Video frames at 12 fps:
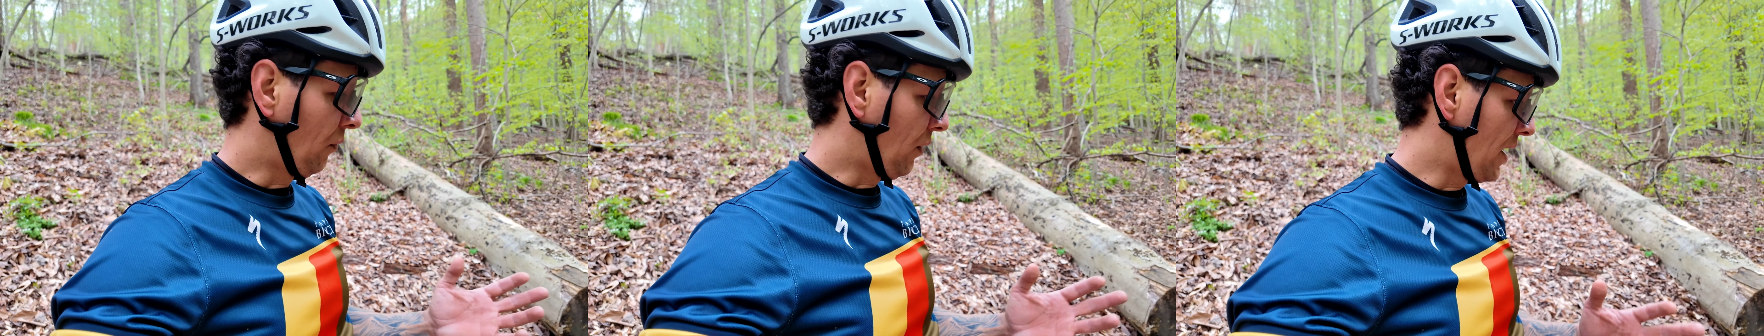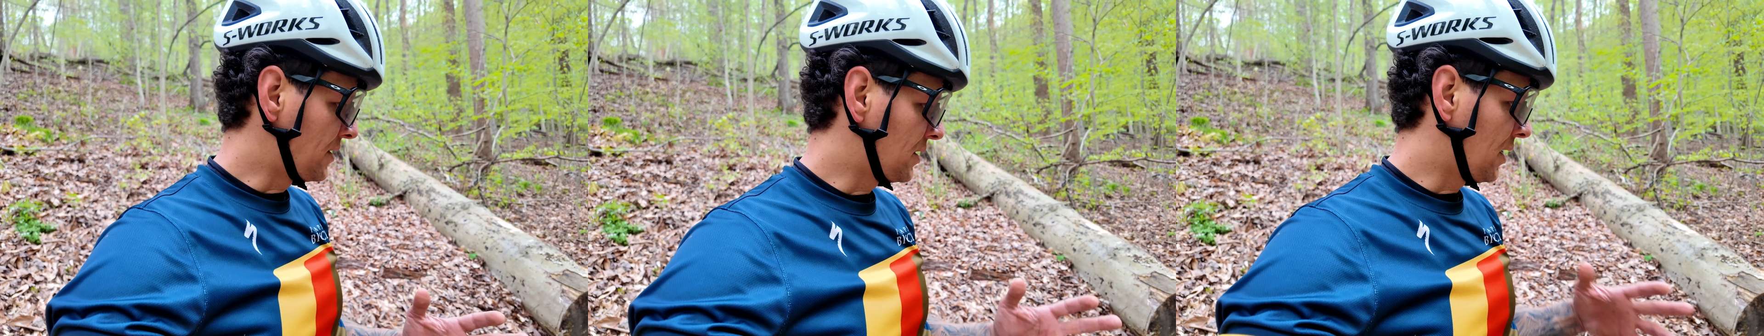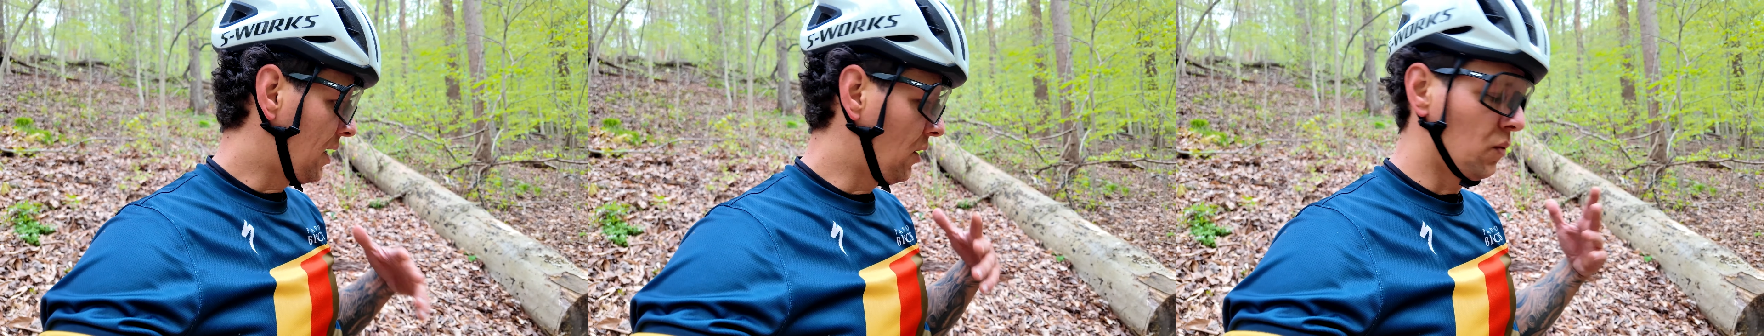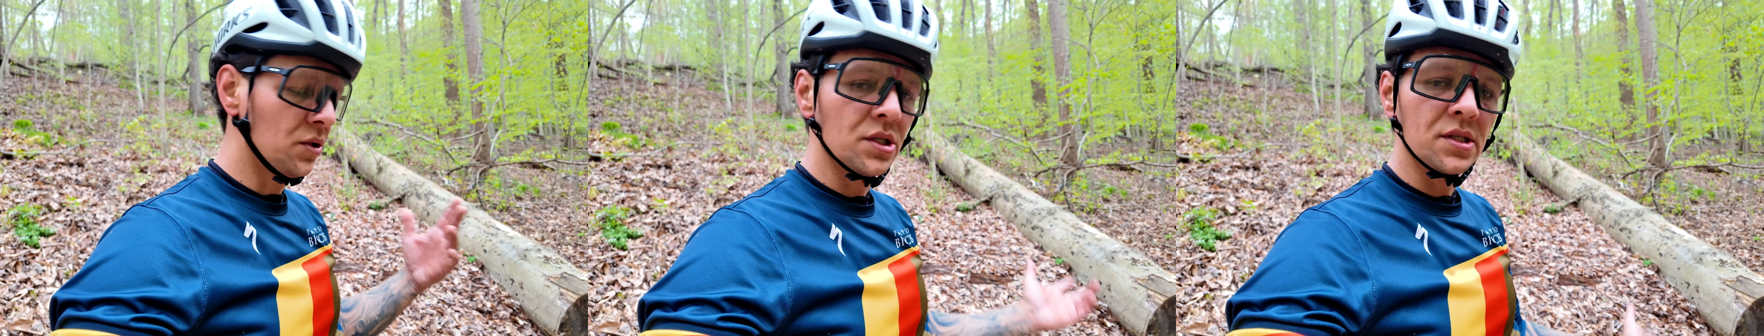rice
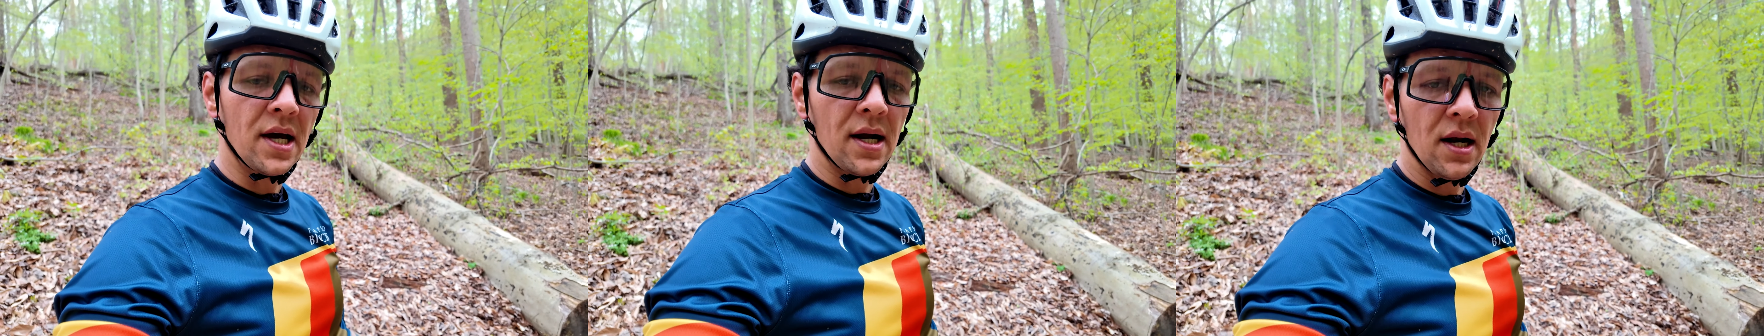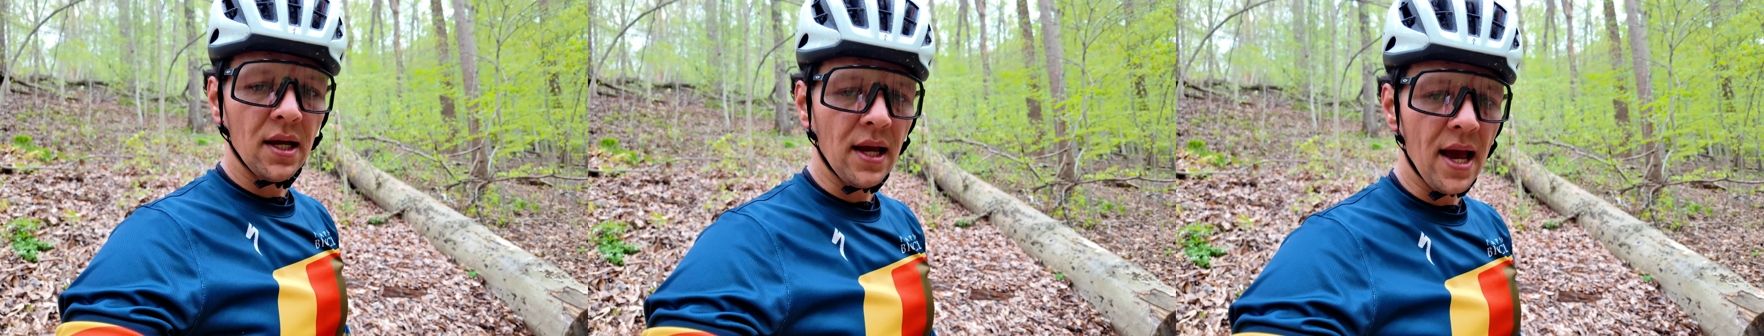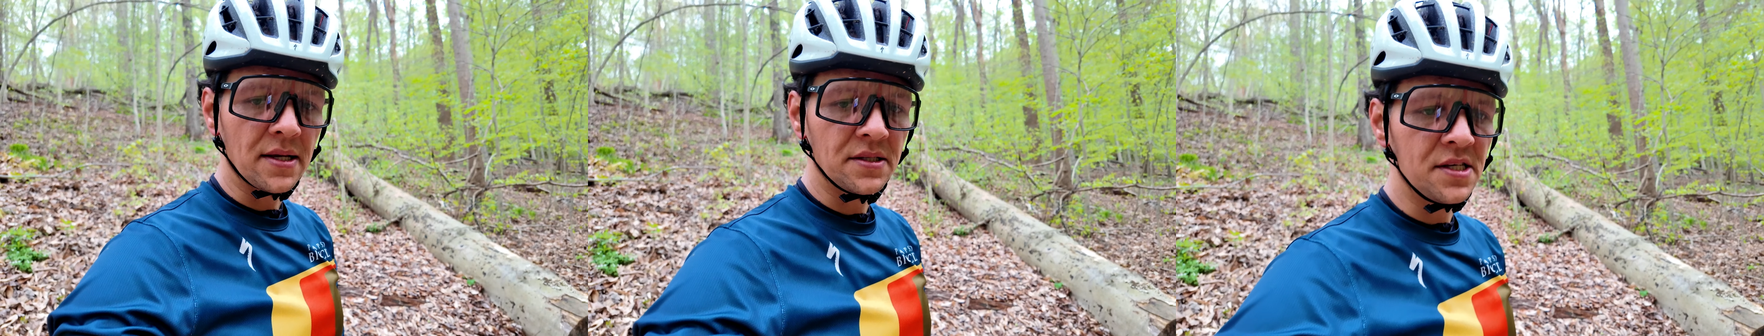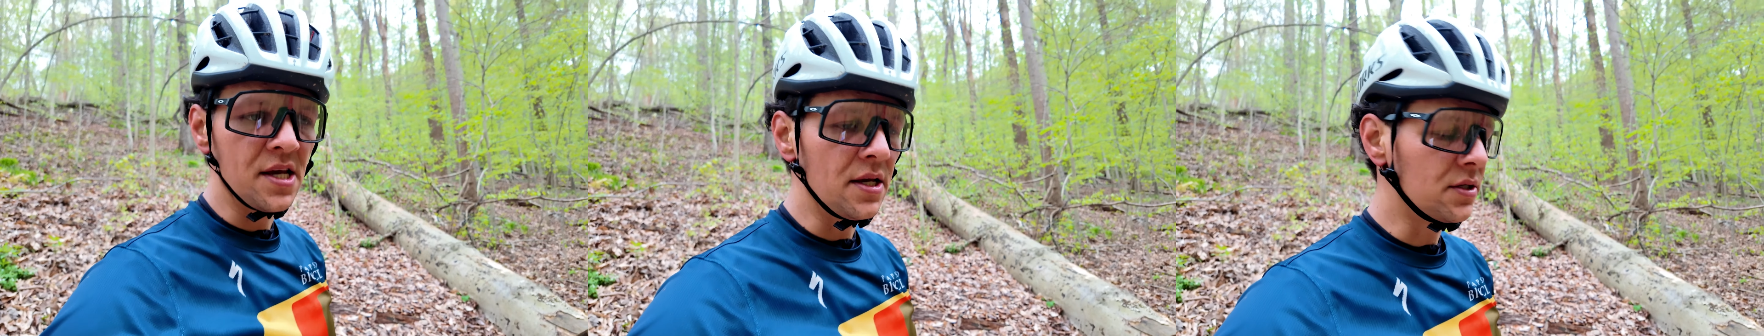style which is kind of like
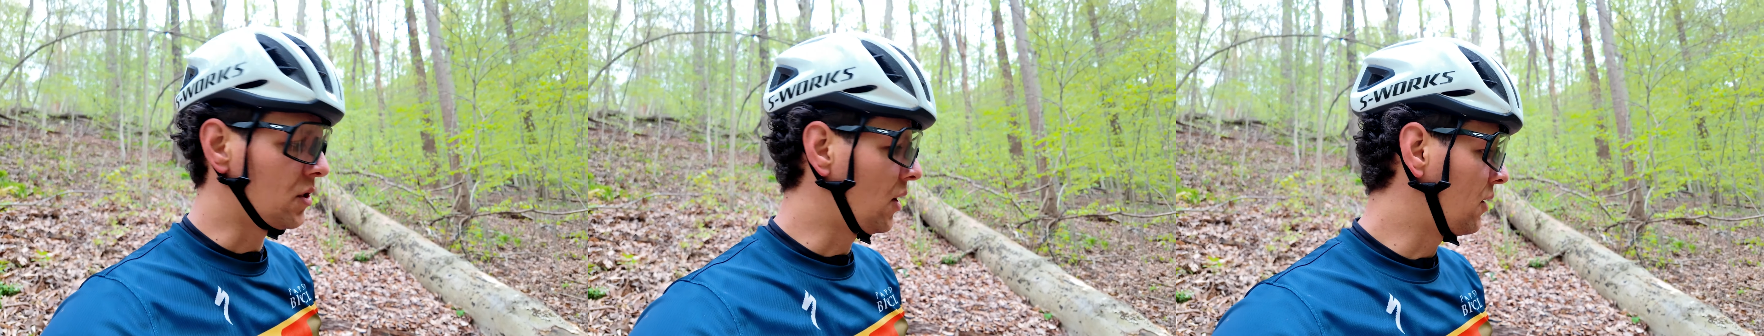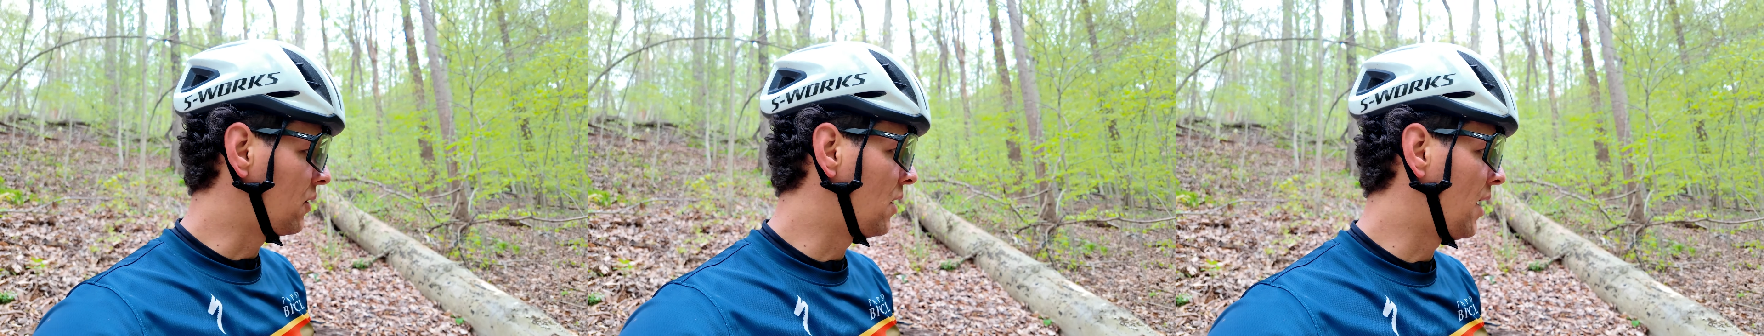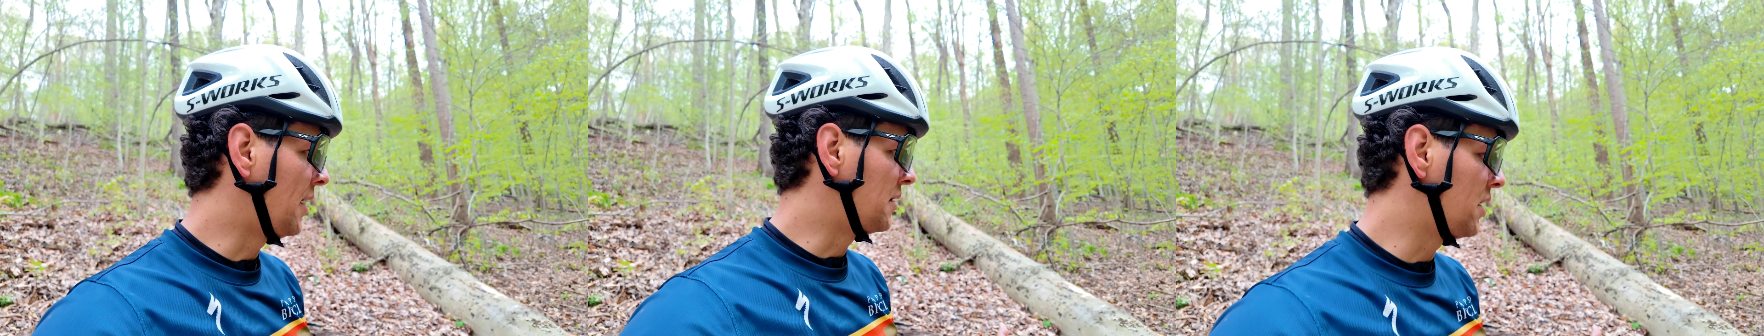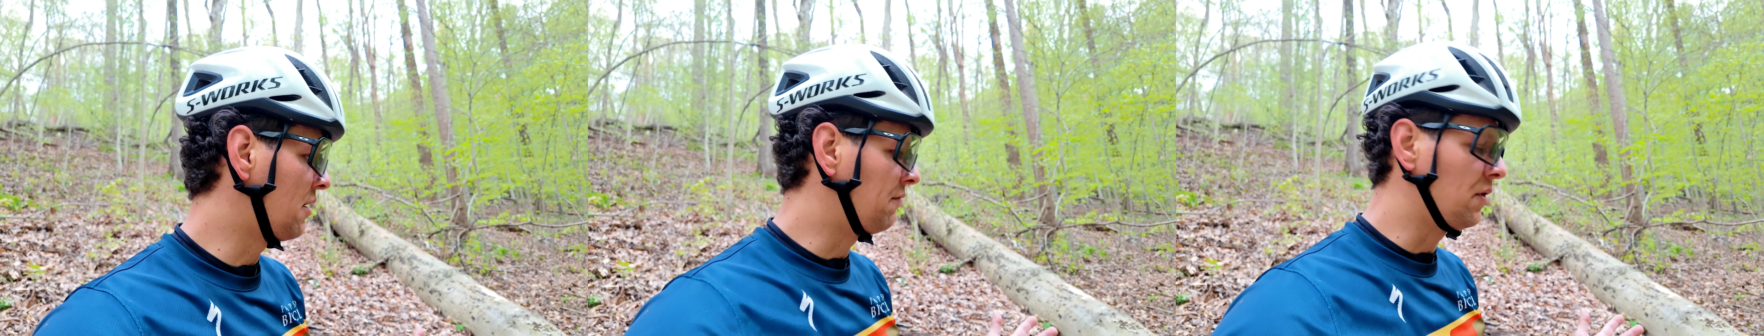XC so I
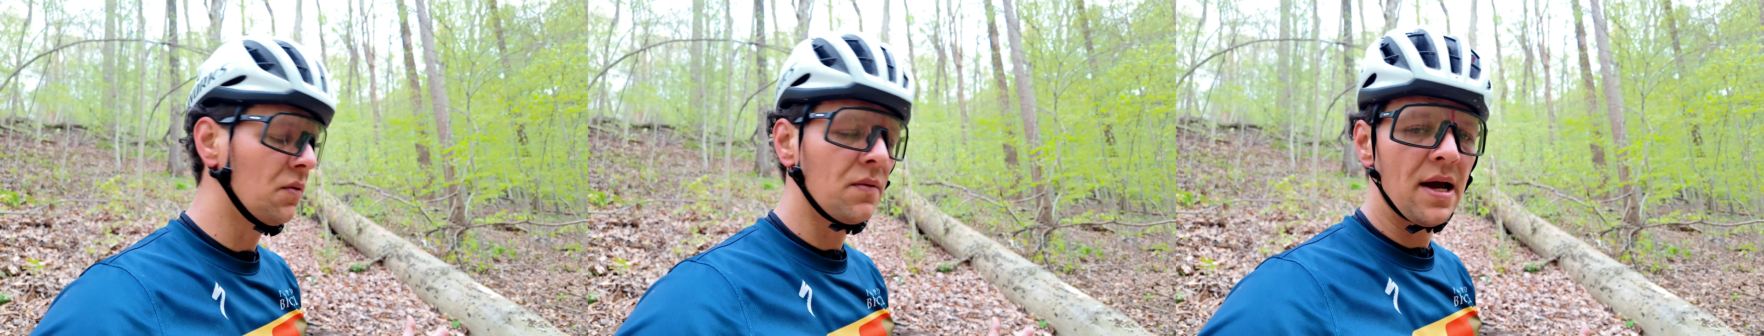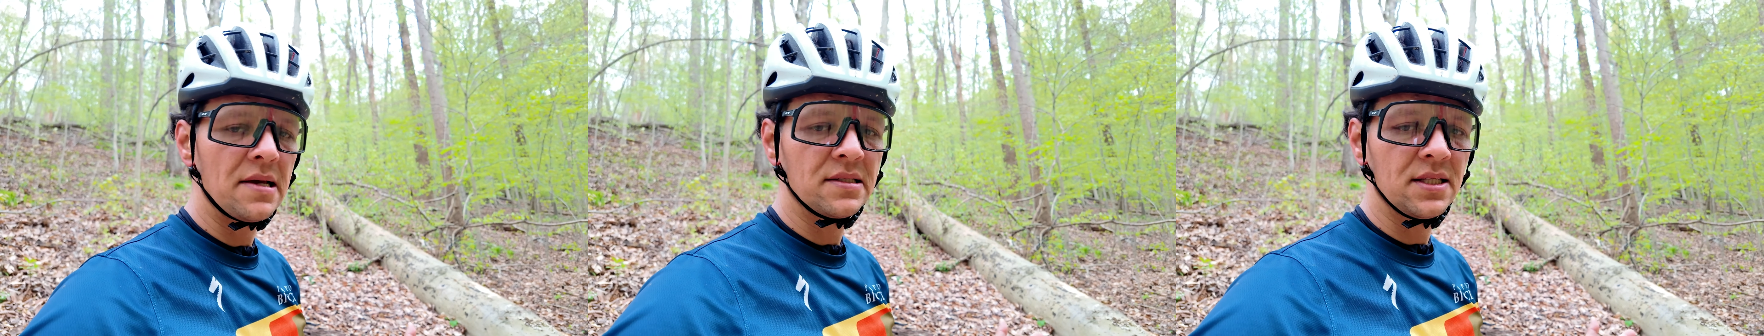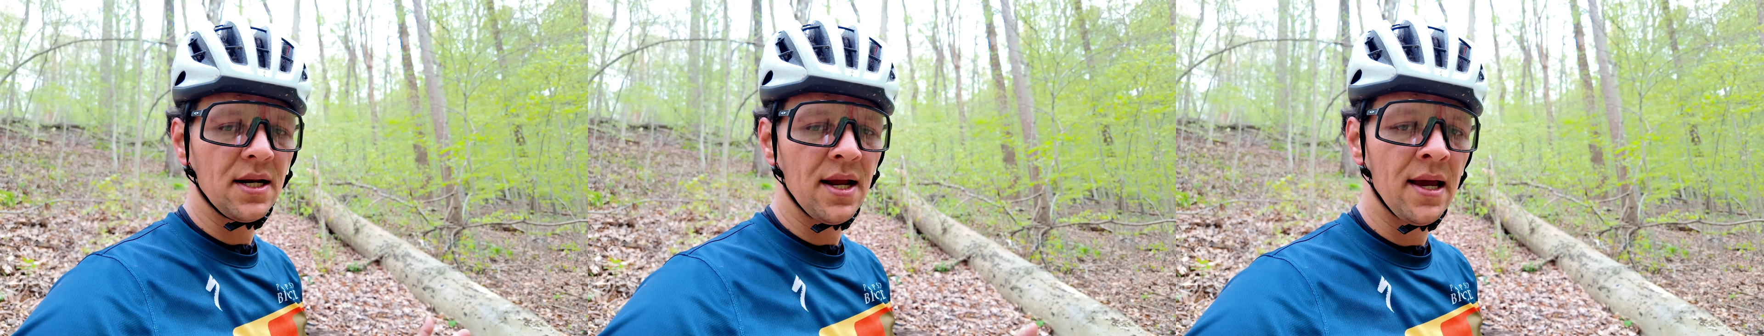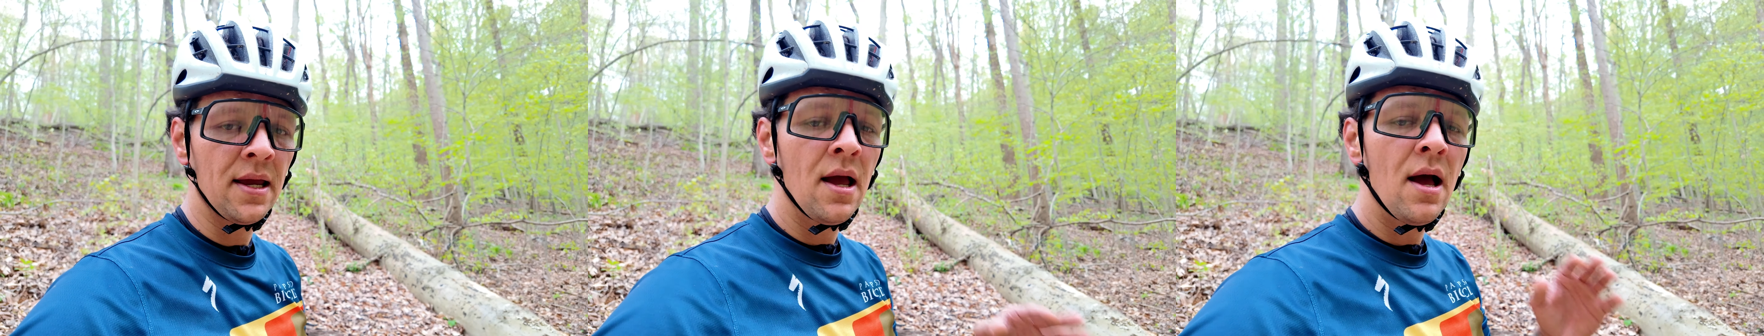did a few rice
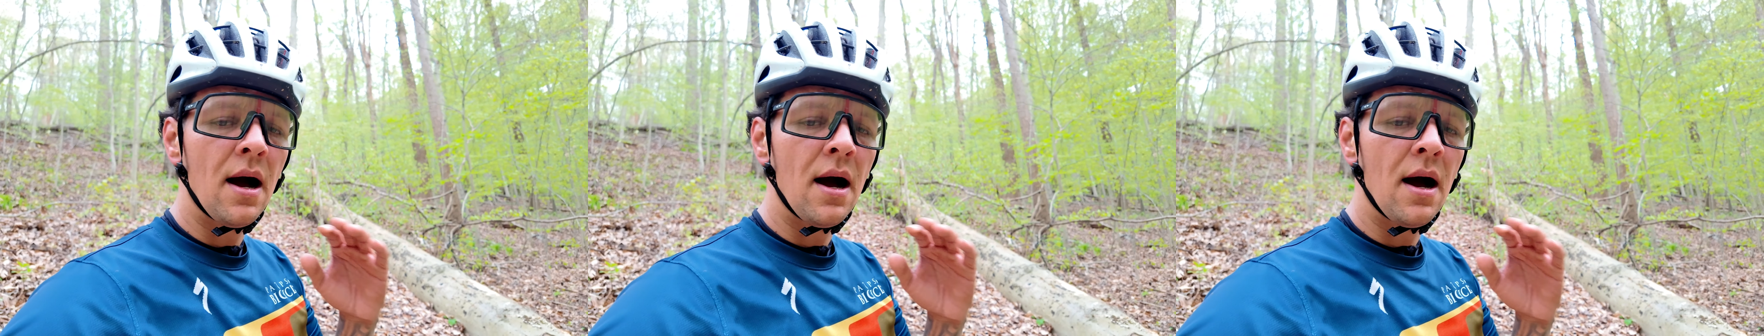today